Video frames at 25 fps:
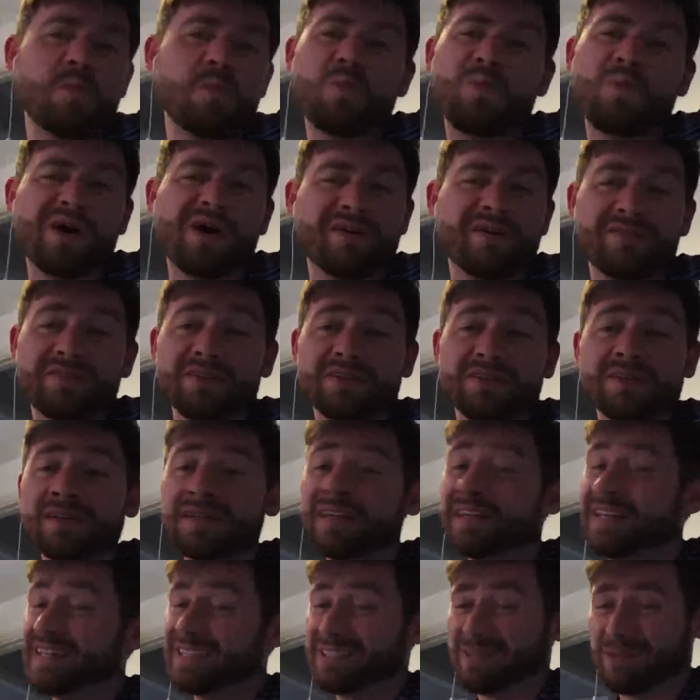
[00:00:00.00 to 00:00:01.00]
Whatever.
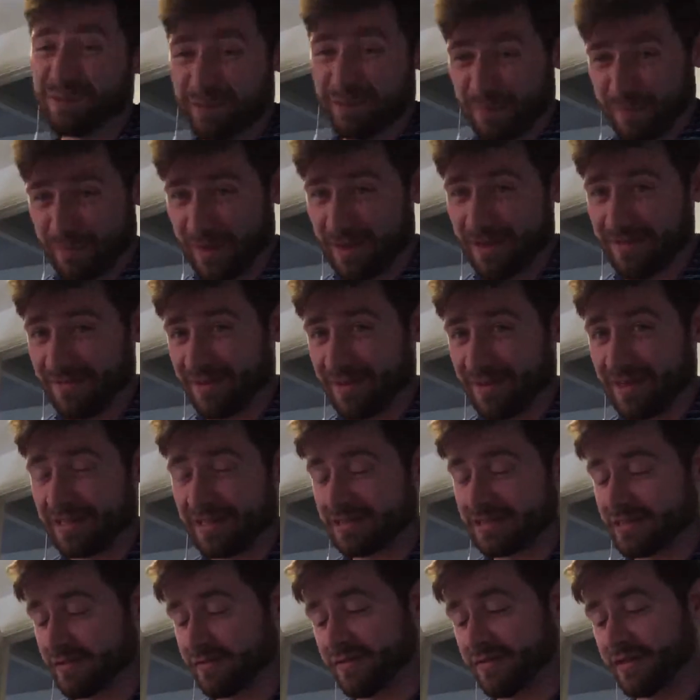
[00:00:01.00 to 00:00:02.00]
It's all a bit
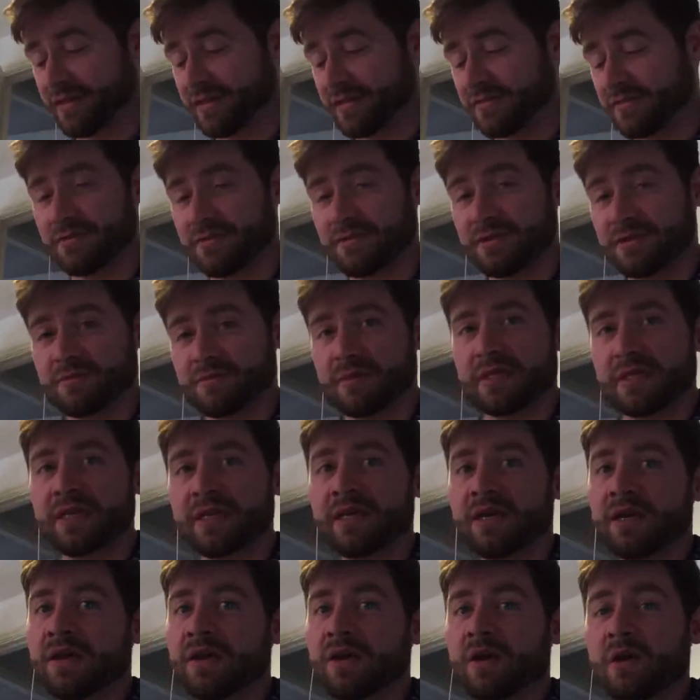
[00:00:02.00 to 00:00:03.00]
of a clusterfuck if you
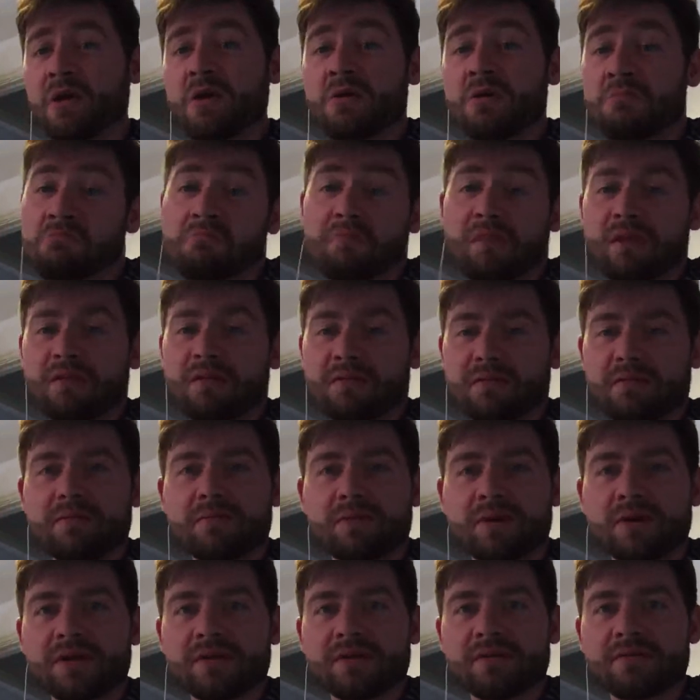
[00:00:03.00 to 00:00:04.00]
ask me.
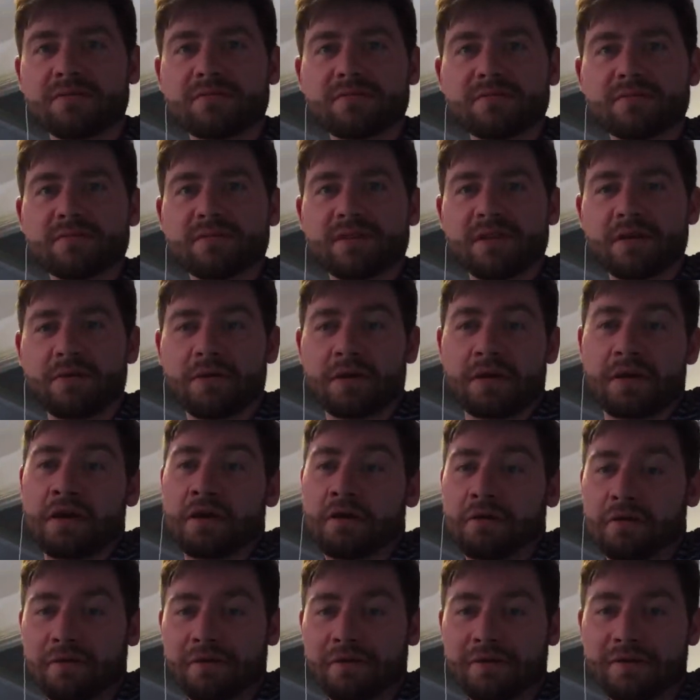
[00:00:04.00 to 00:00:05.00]
But there
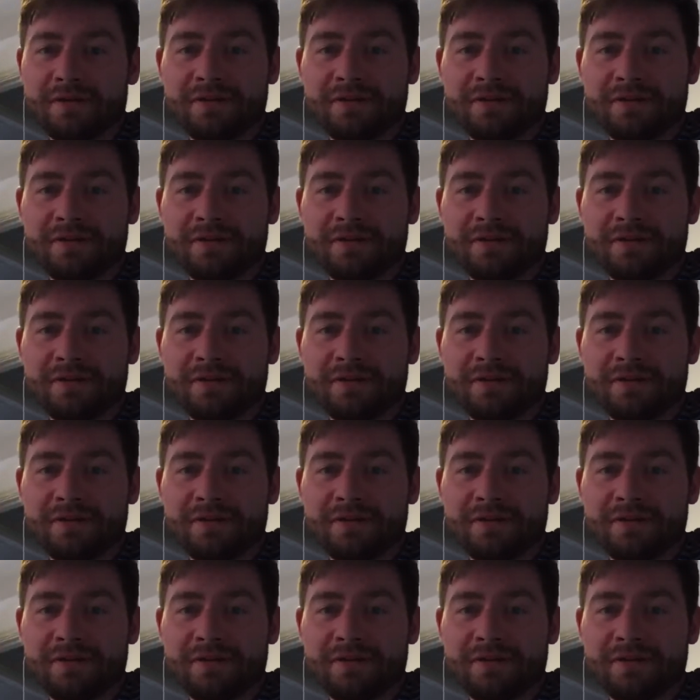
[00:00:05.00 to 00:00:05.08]
we go.